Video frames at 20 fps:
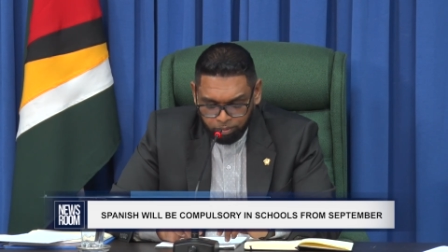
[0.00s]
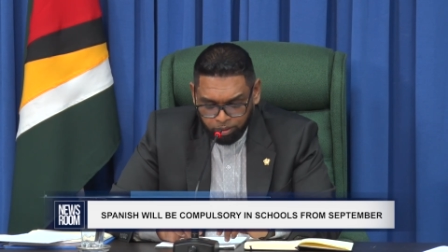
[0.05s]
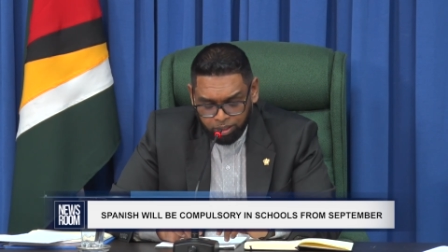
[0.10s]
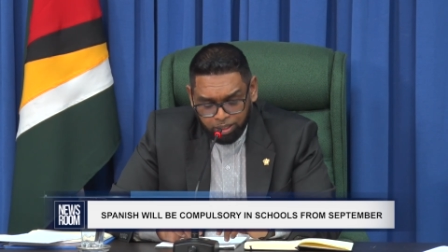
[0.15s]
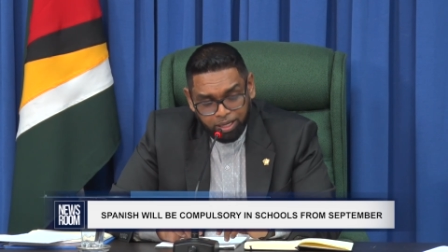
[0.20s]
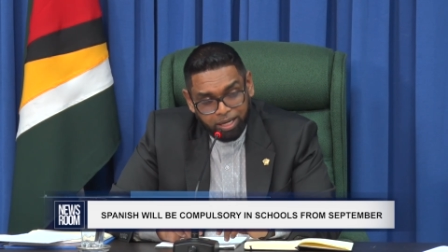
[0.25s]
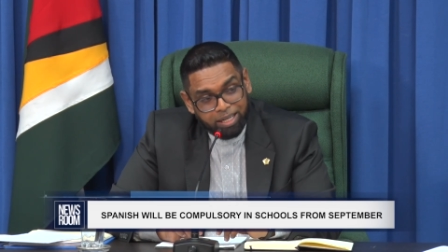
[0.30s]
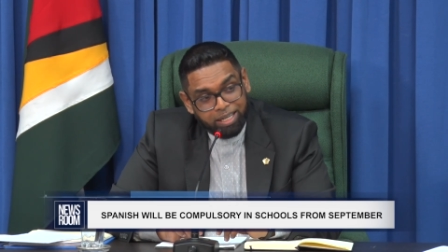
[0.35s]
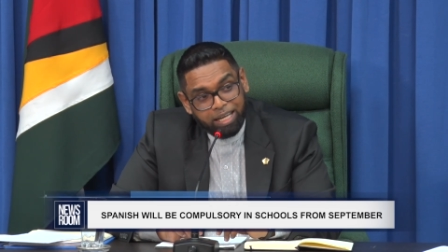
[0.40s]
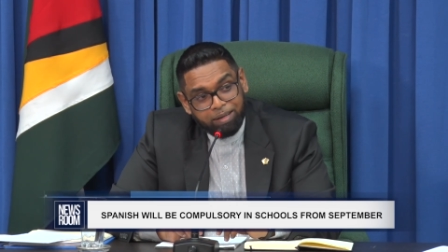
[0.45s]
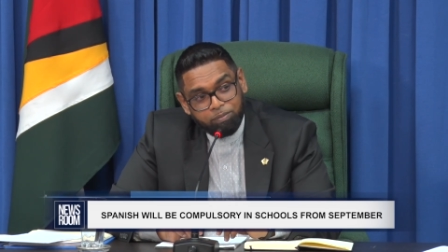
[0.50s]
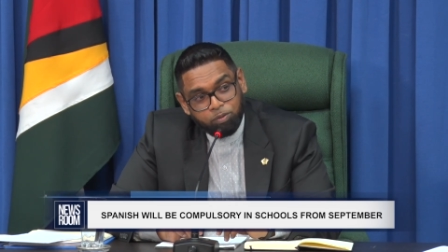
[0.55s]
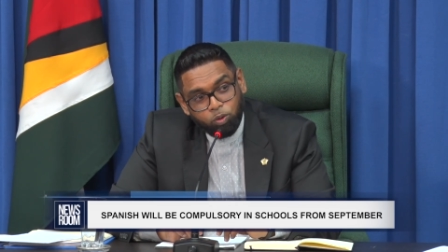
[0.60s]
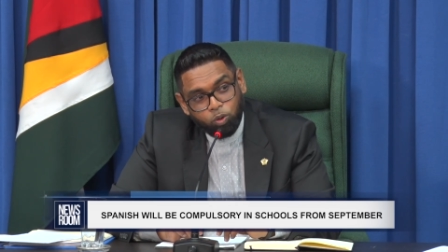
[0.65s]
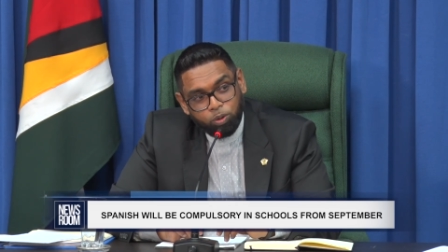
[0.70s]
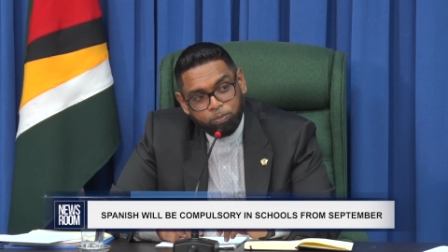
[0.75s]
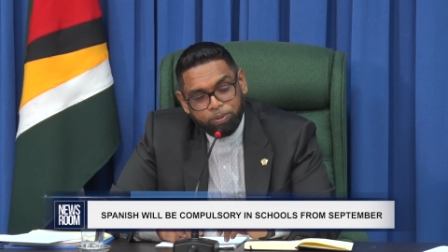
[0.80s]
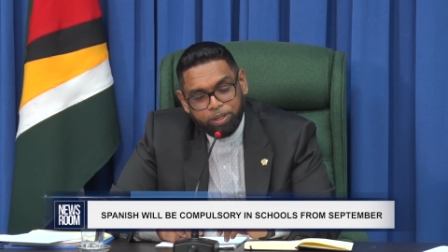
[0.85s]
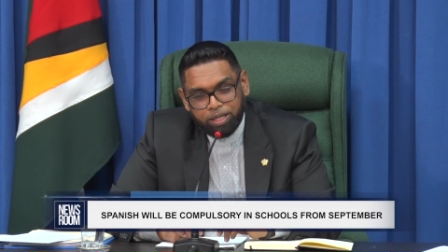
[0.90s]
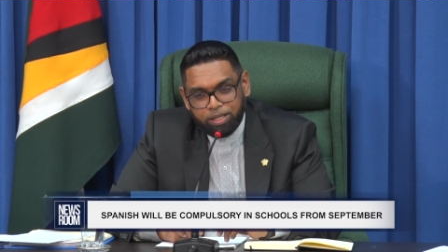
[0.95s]
That was
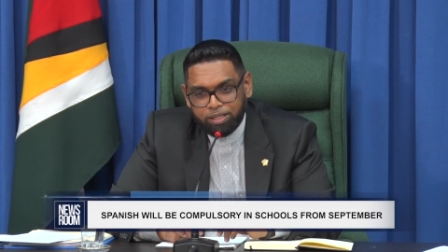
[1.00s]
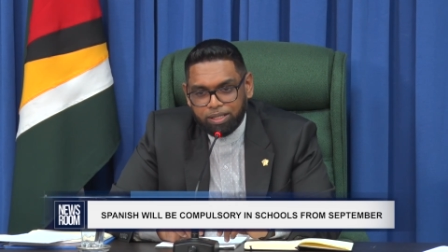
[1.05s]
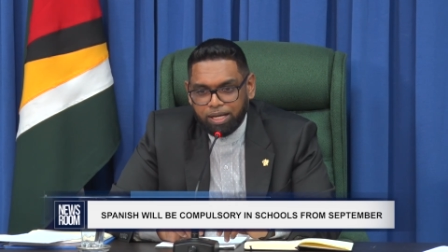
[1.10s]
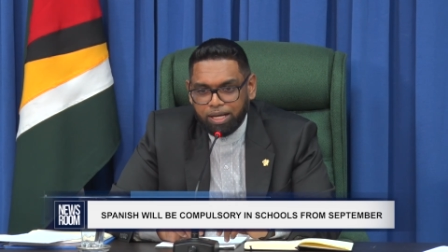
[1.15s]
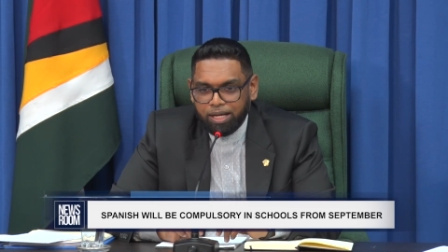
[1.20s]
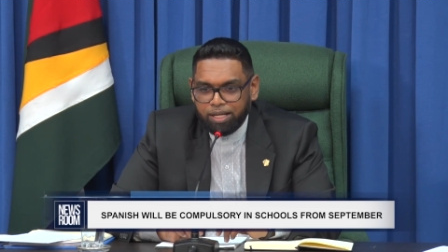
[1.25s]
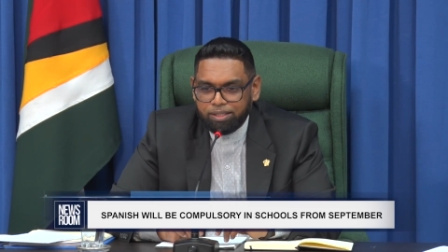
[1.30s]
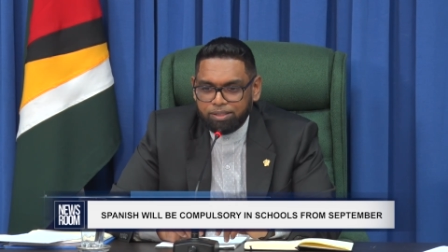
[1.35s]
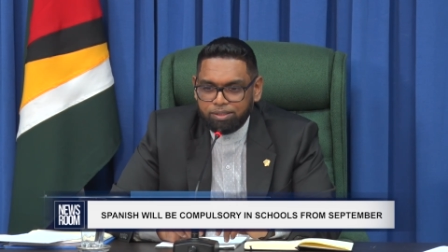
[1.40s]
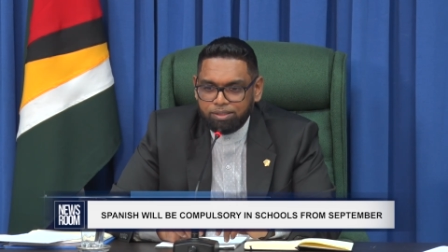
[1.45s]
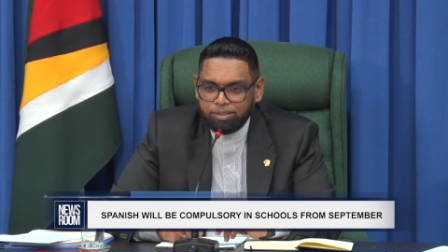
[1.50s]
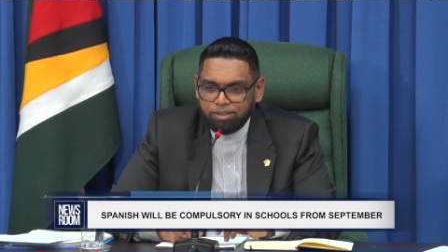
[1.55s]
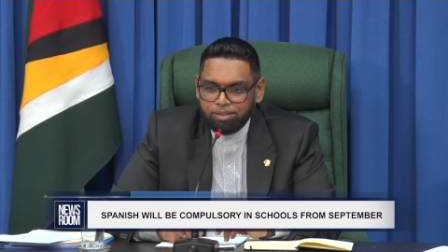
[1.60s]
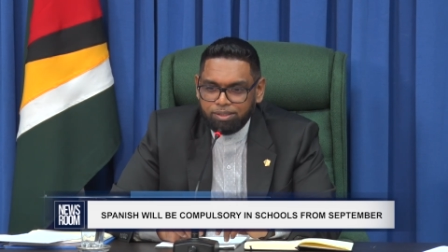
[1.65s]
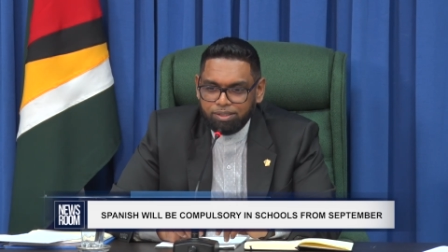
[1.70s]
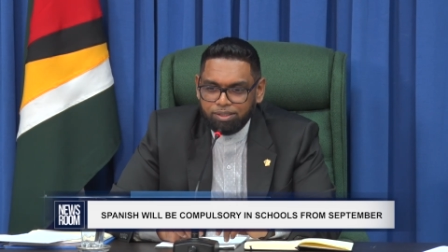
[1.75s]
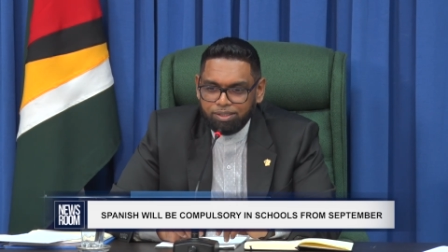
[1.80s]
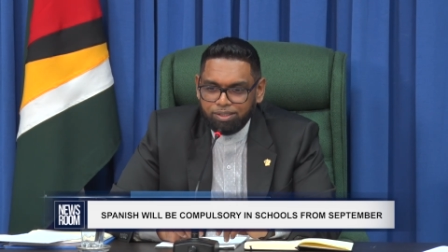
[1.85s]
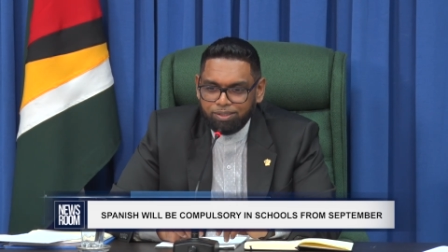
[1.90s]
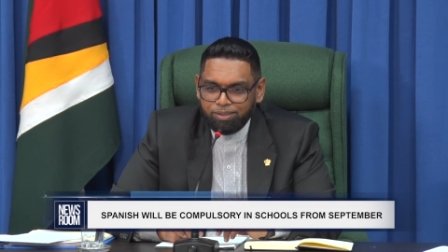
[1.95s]
President Dr.
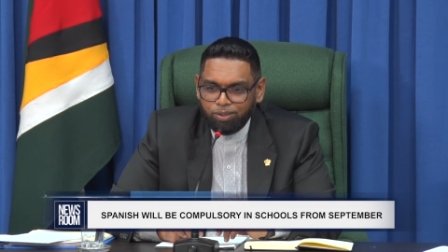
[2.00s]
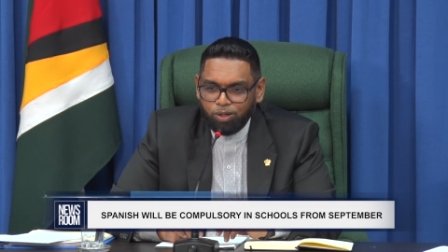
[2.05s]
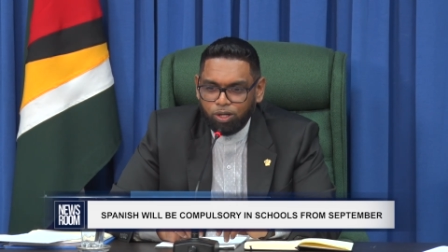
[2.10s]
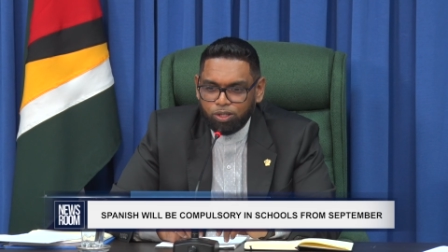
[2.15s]
Irfaan Ali